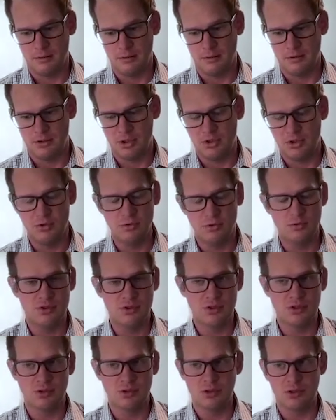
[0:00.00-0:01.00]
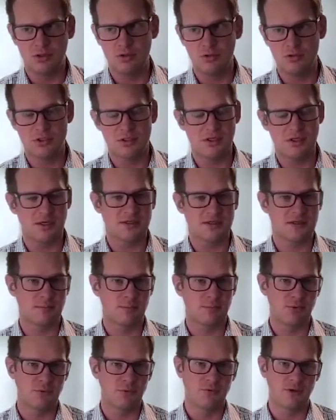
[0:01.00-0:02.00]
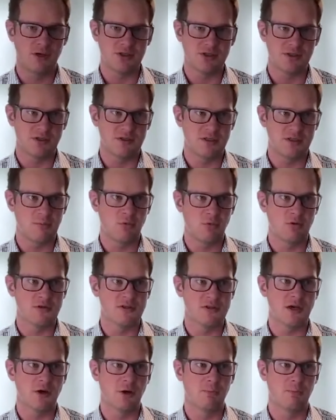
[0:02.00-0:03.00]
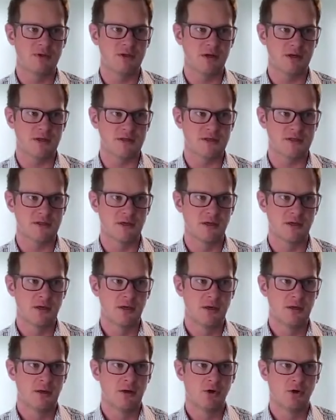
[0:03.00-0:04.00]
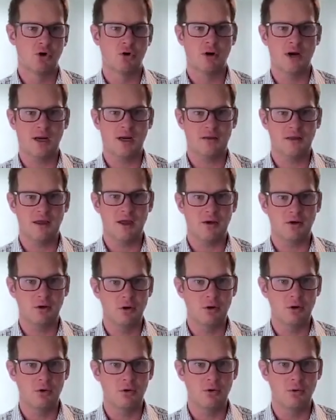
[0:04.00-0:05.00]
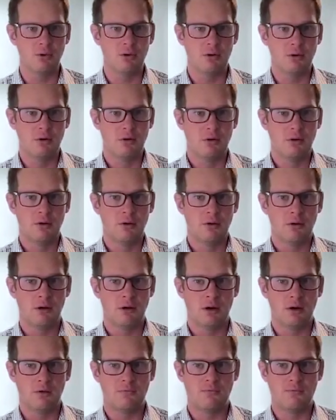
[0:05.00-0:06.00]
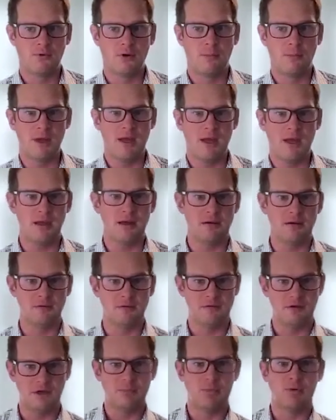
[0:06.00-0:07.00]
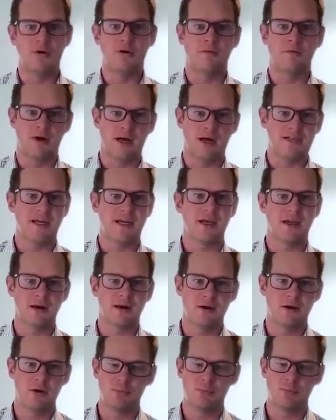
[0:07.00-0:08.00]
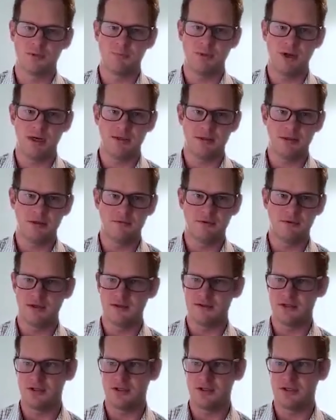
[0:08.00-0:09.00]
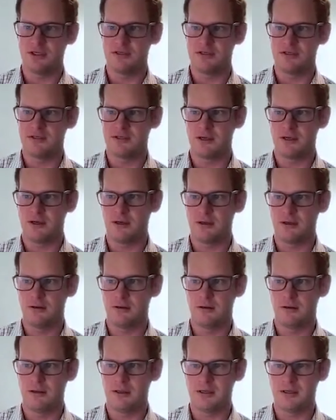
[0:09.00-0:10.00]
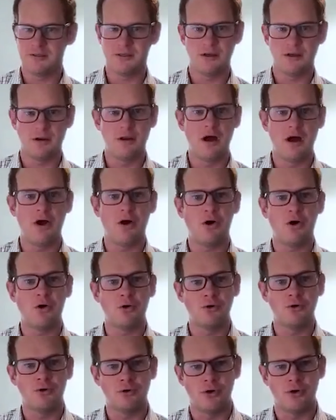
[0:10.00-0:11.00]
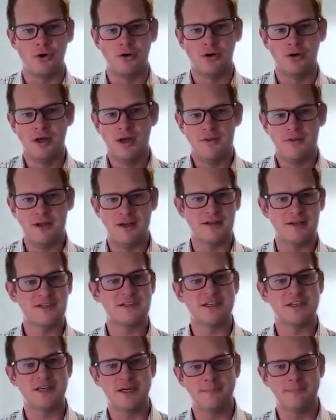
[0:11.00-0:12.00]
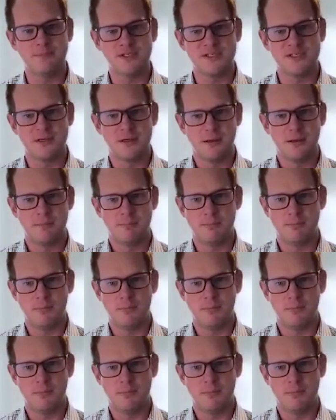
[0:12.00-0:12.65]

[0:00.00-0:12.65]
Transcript: huge thanks to BlueFletch and the team who has helped us crack that code from a Zebra device handheld perspective, because it's, like I said, a lot harder than it seems